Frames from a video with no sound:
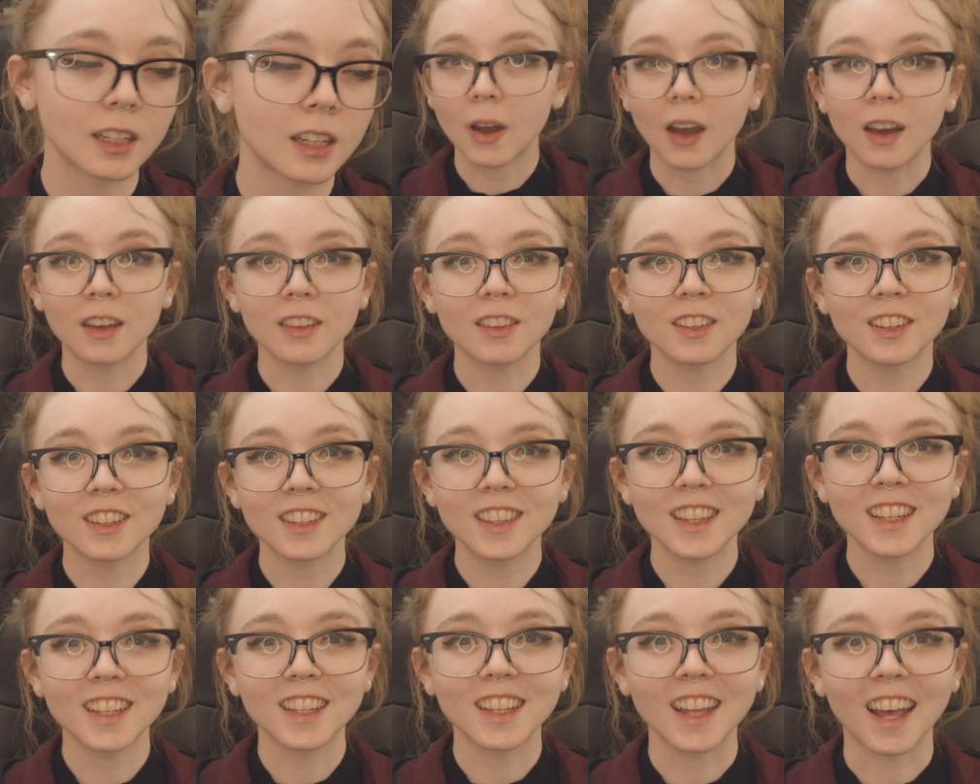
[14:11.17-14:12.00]
Other
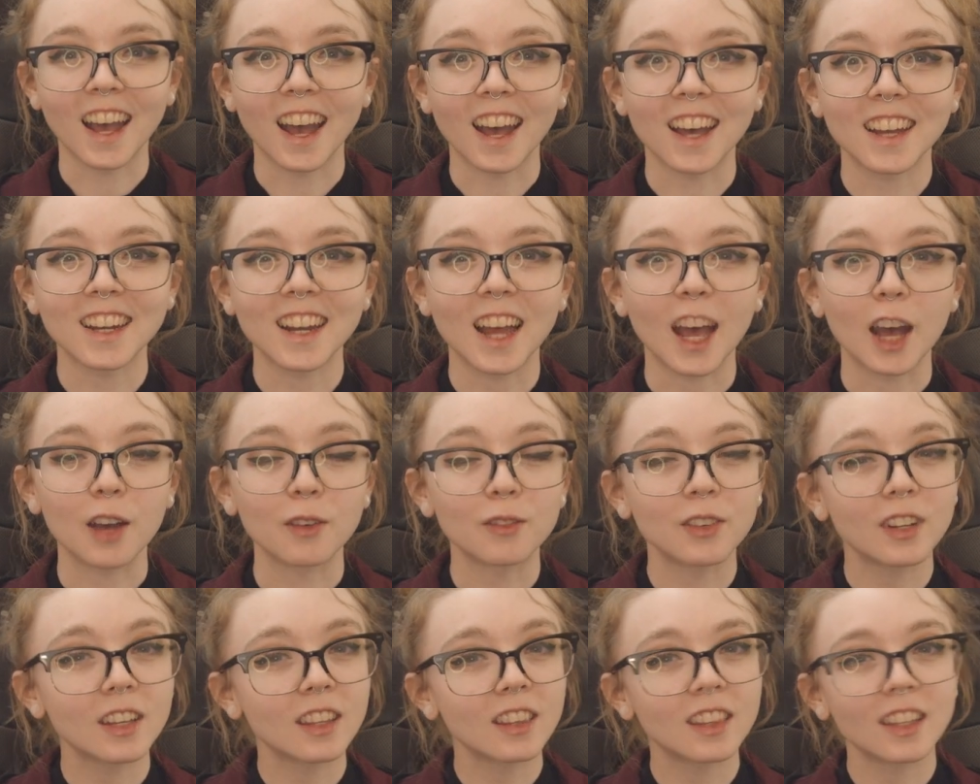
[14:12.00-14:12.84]
than that,
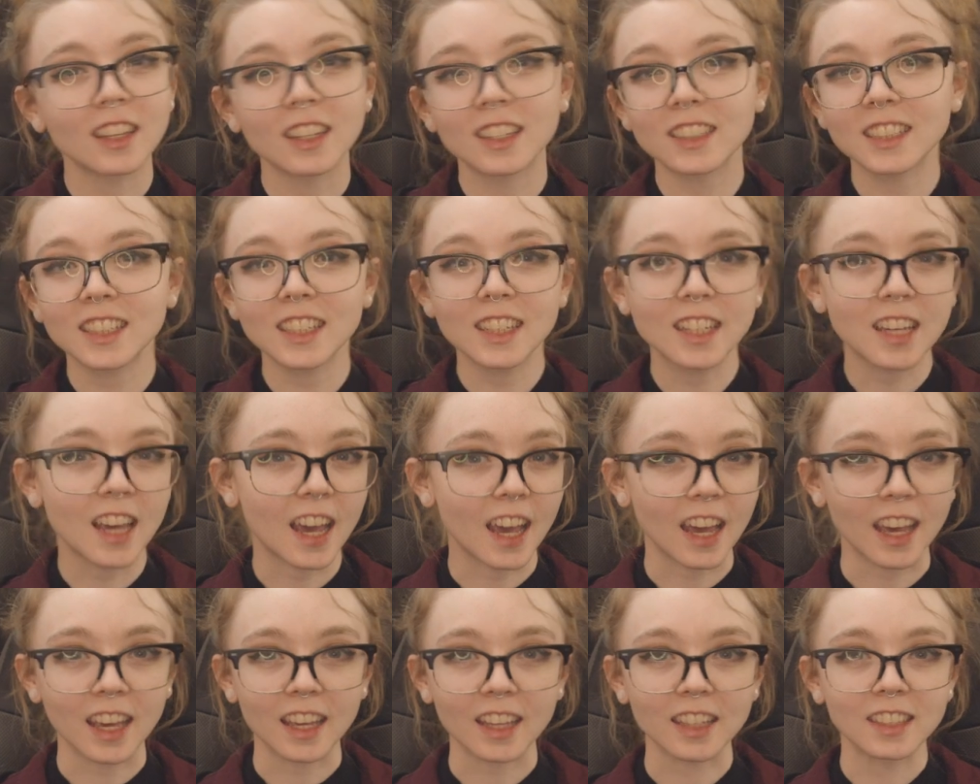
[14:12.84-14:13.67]
everything
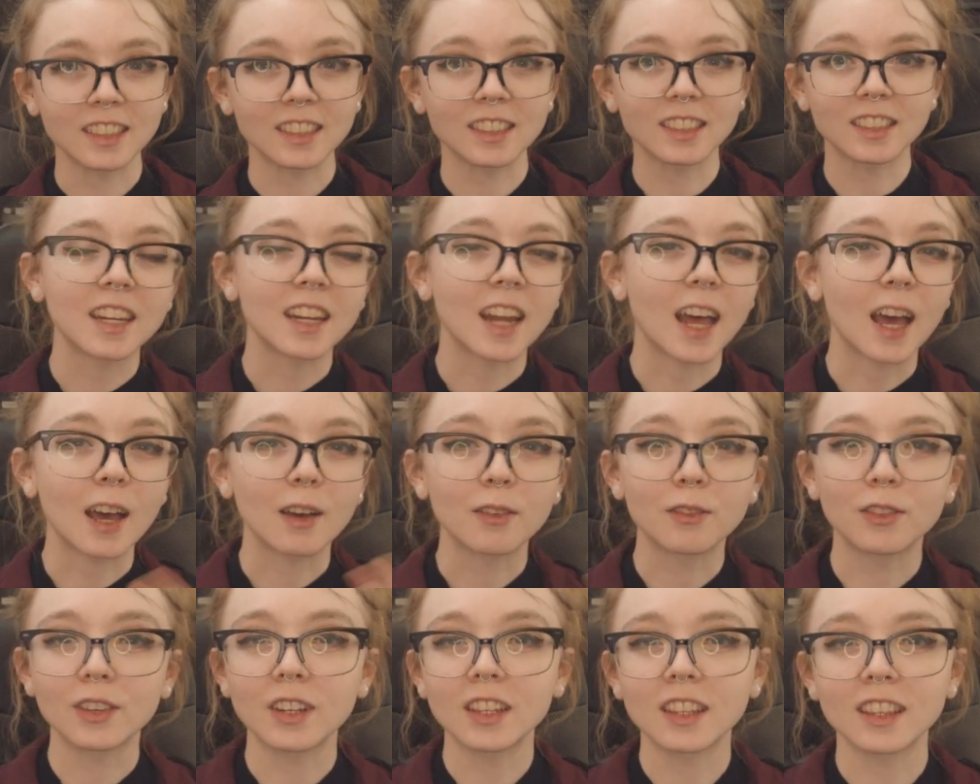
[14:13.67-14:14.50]
decays and
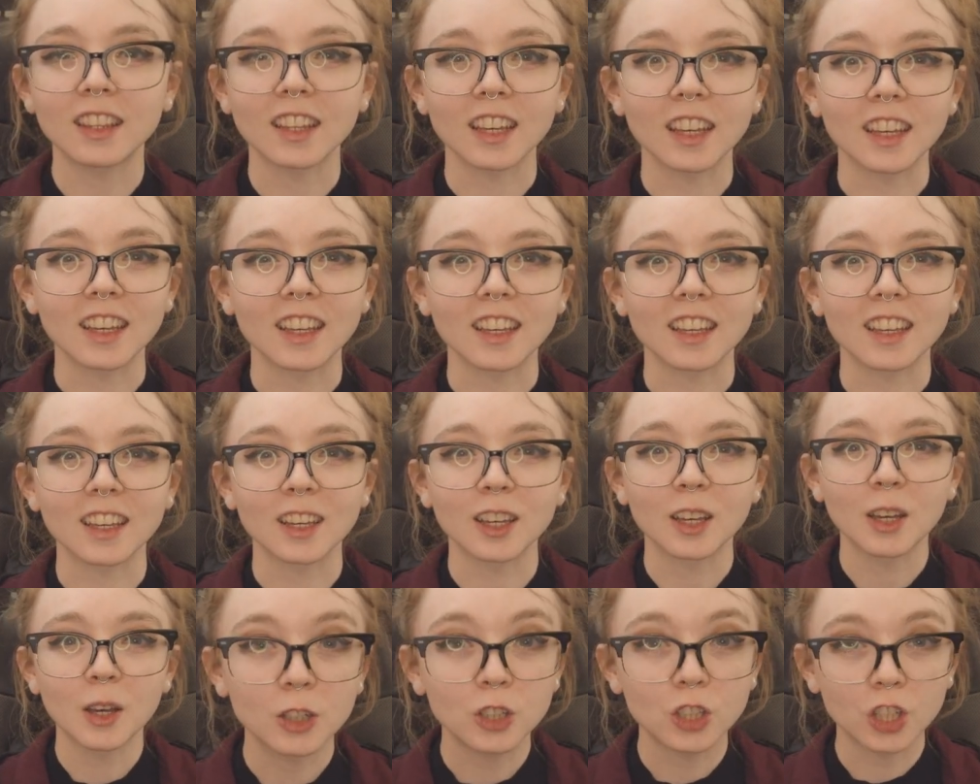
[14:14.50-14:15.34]
everything
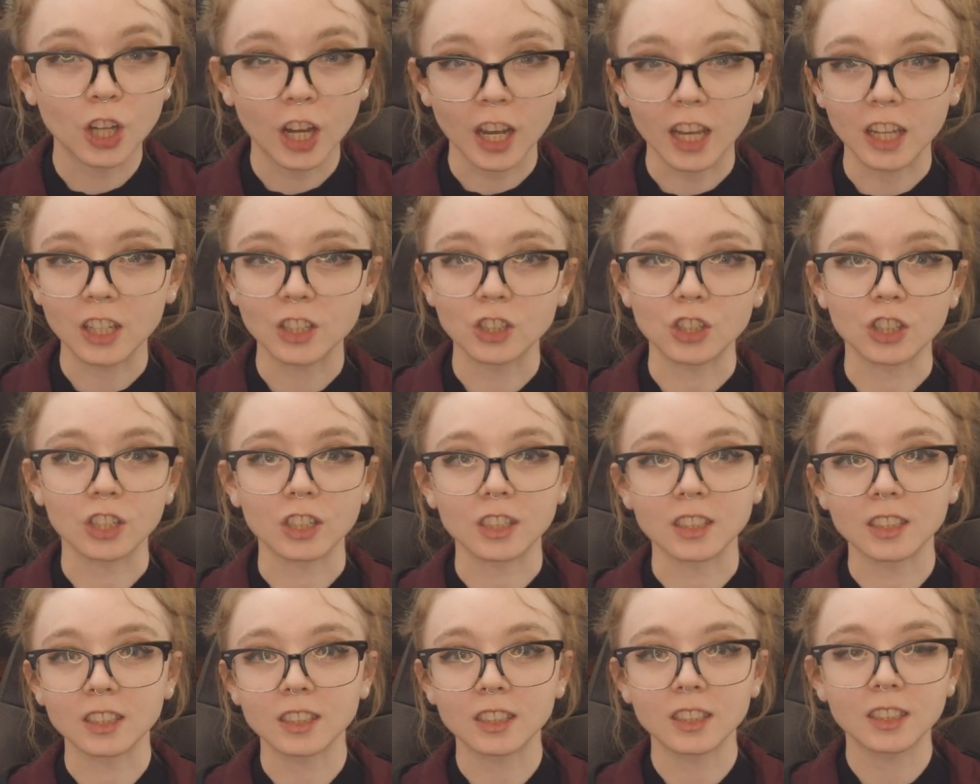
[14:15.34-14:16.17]

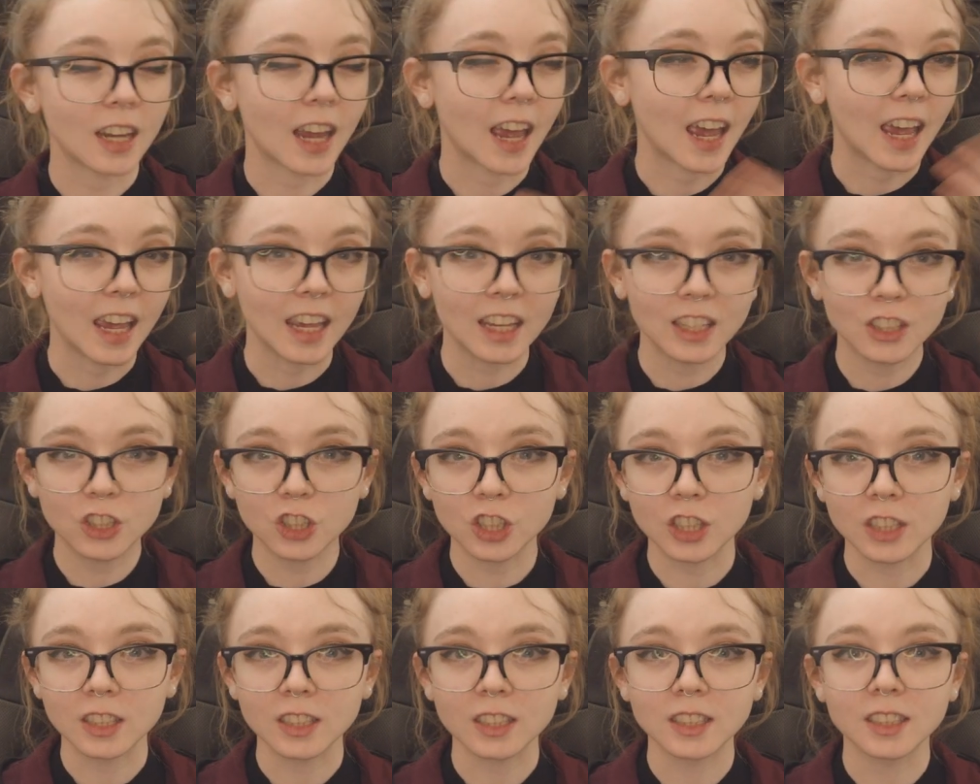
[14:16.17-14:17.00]
changes,
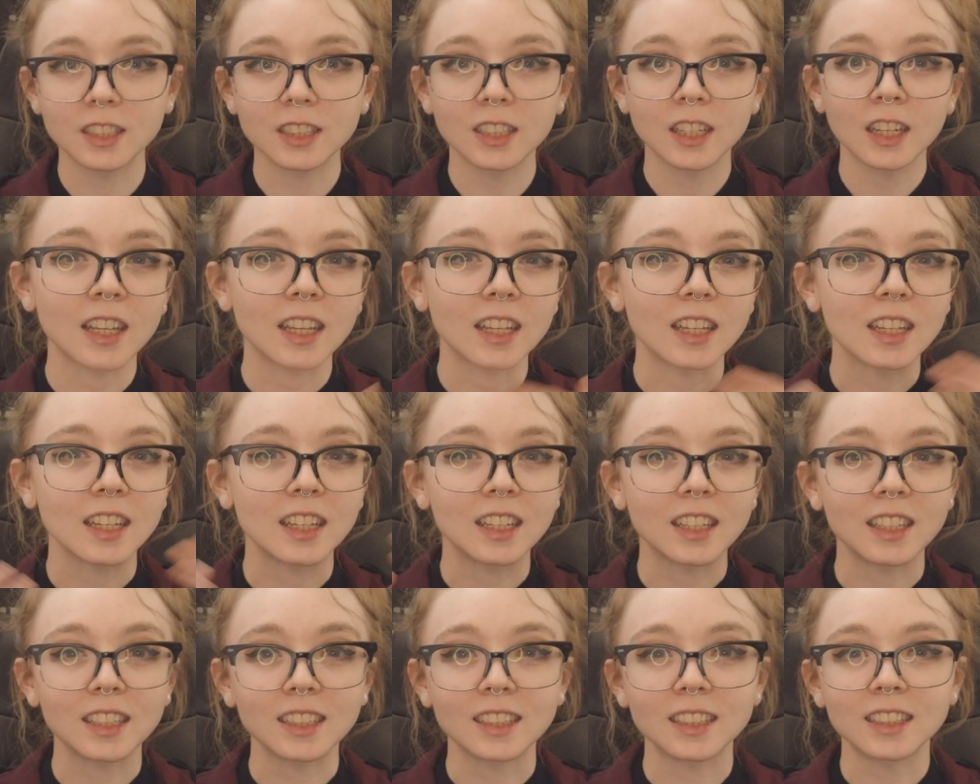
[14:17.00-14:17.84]
ages, it
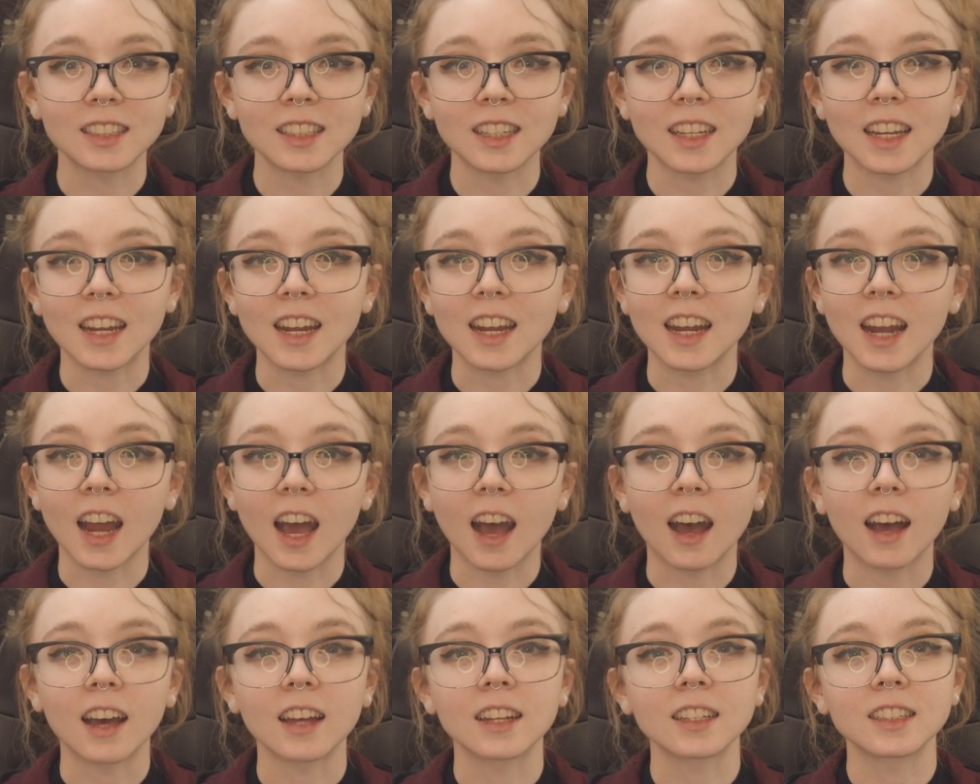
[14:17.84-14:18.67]
is
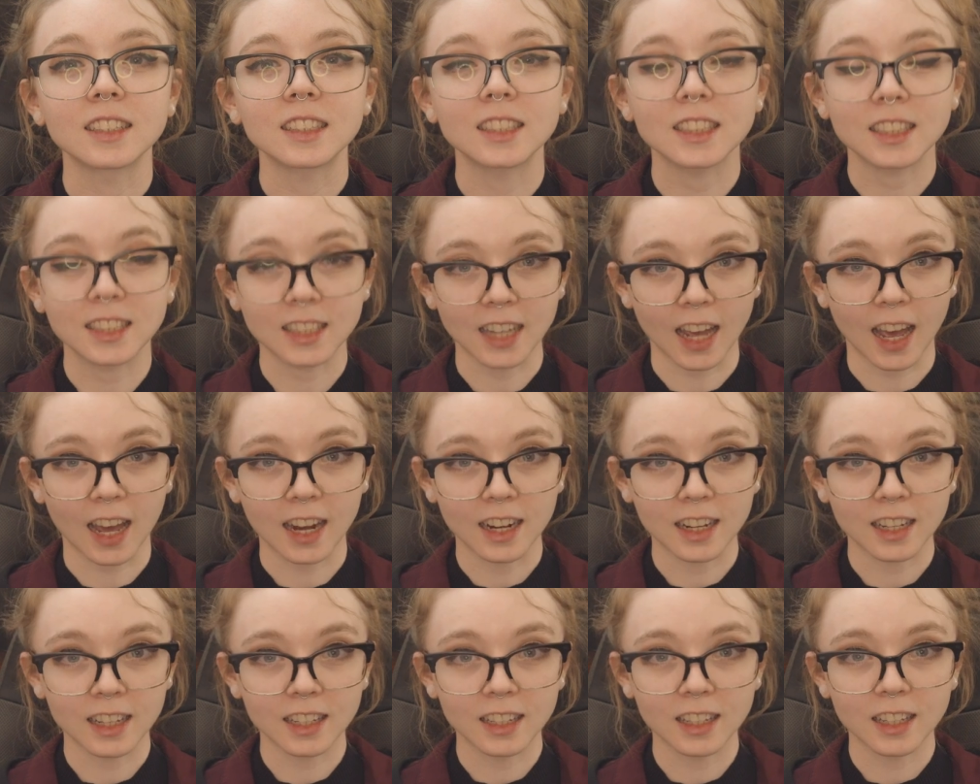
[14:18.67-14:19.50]

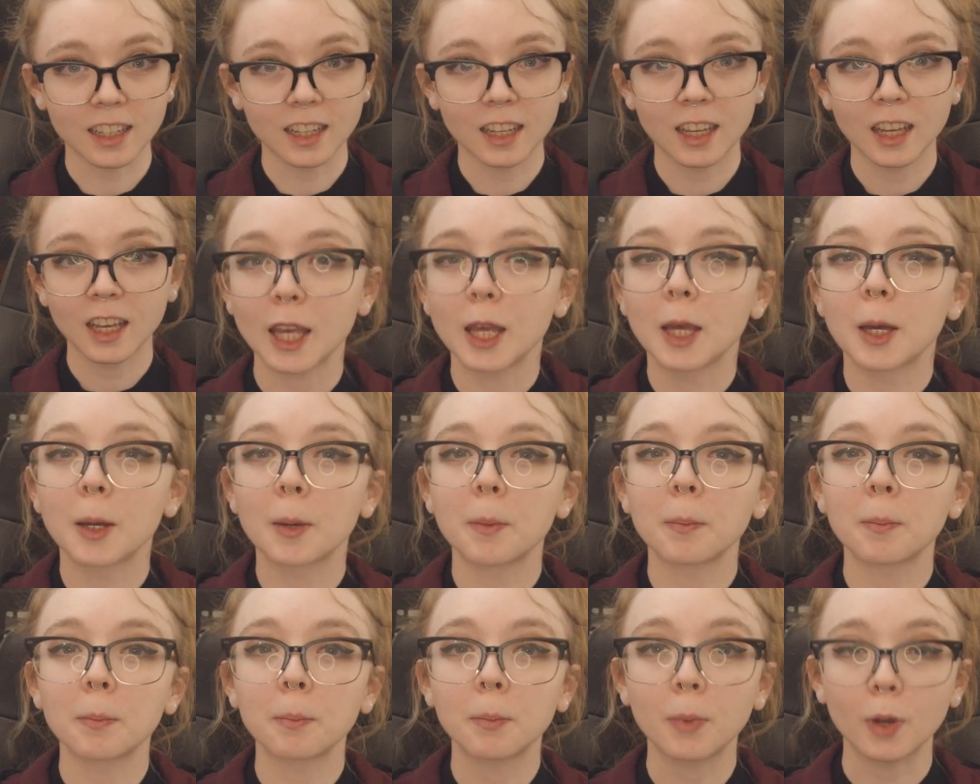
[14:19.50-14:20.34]
non-static,
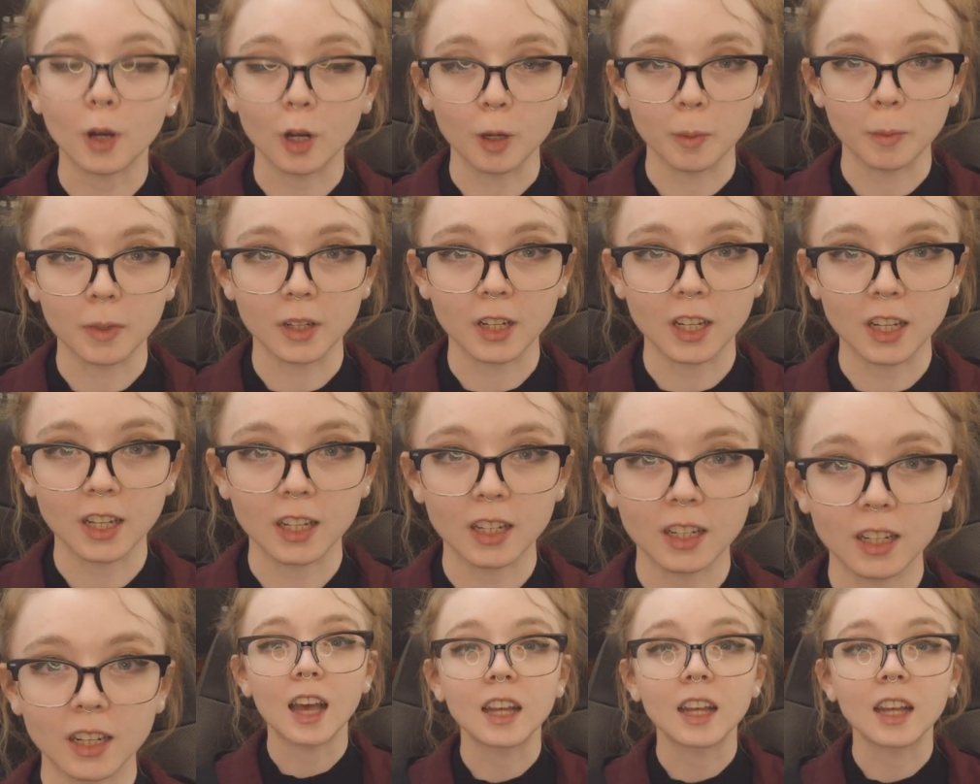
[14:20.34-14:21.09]
impermanent.